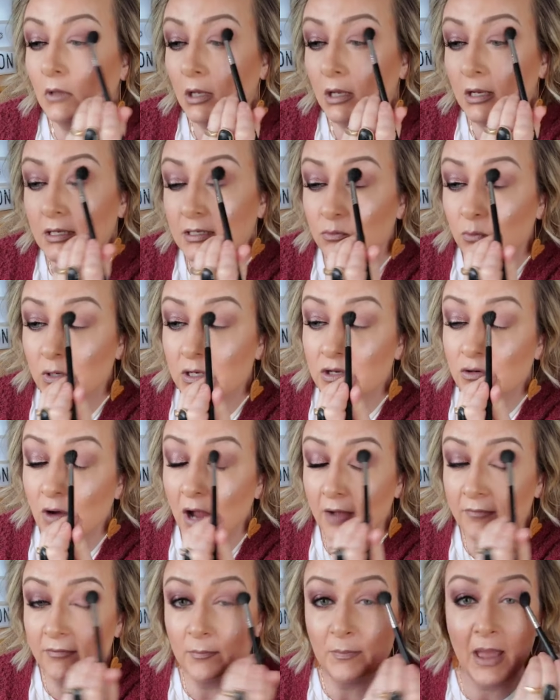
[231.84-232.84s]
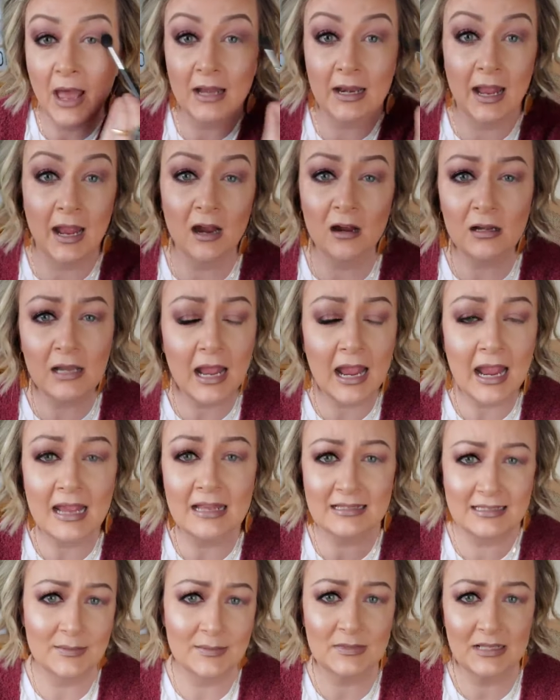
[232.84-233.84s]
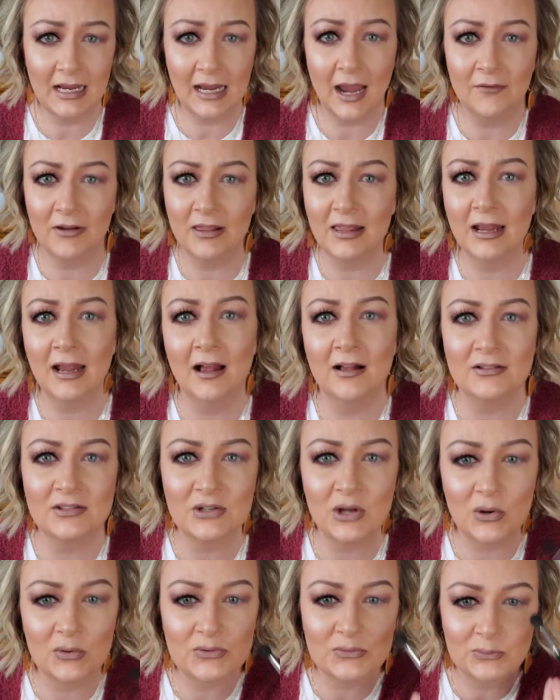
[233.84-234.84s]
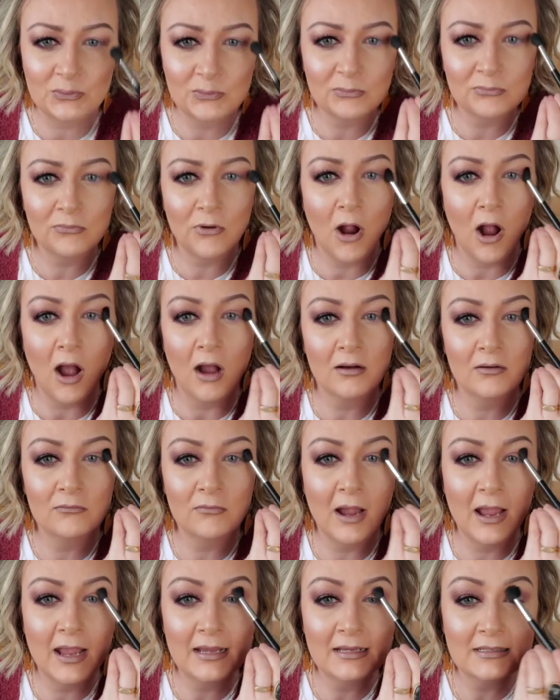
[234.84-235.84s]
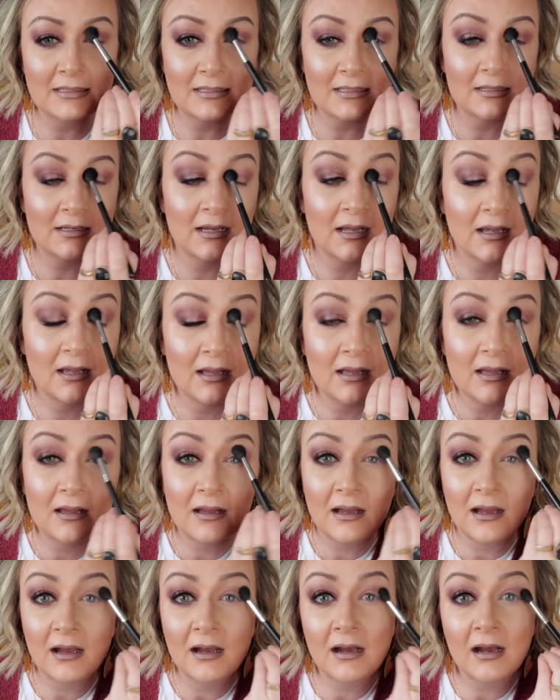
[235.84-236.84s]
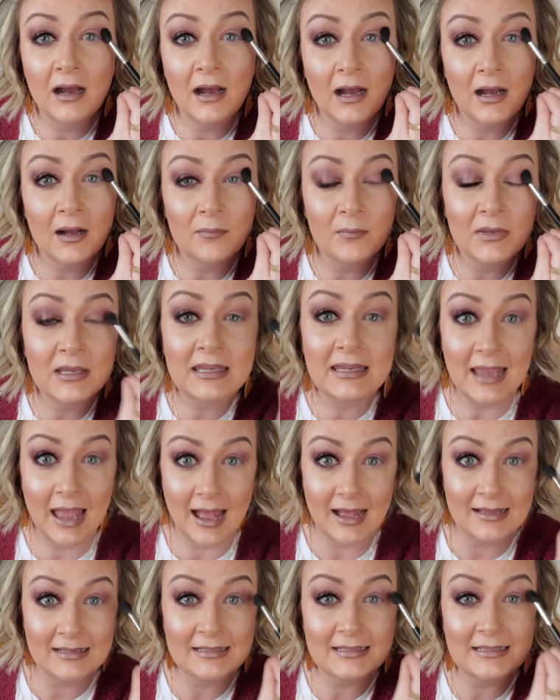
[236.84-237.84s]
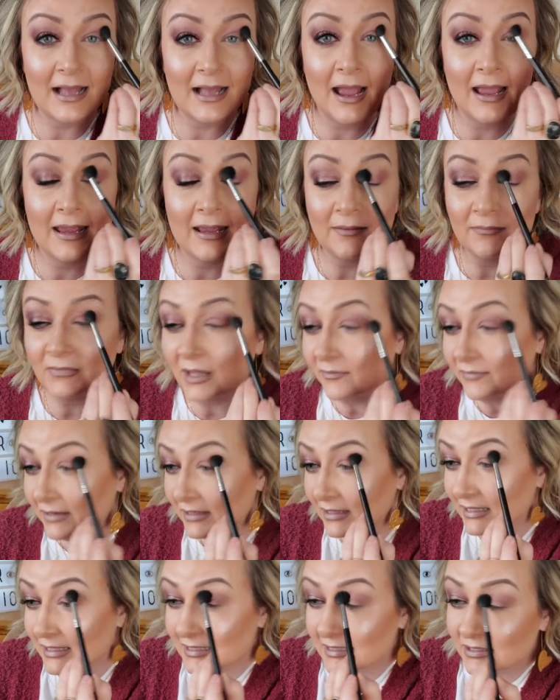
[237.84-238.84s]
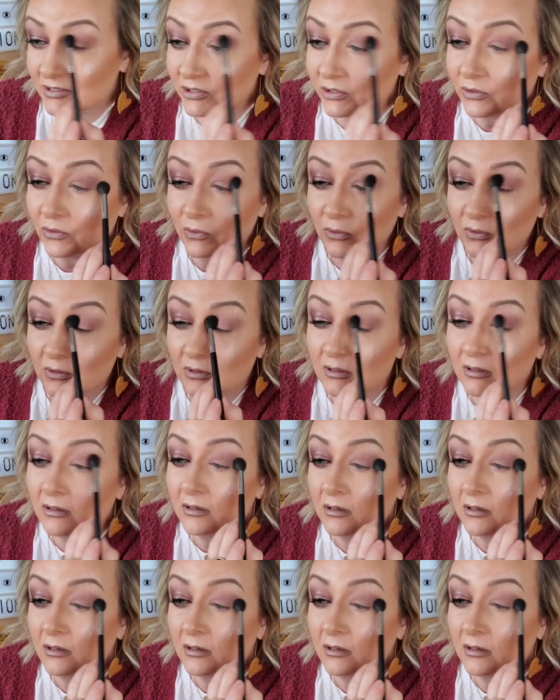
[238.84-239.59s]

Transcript: Is when you have a bad hair day, it seems like everything else goes wrong, right? Um, yes, I am loving this too.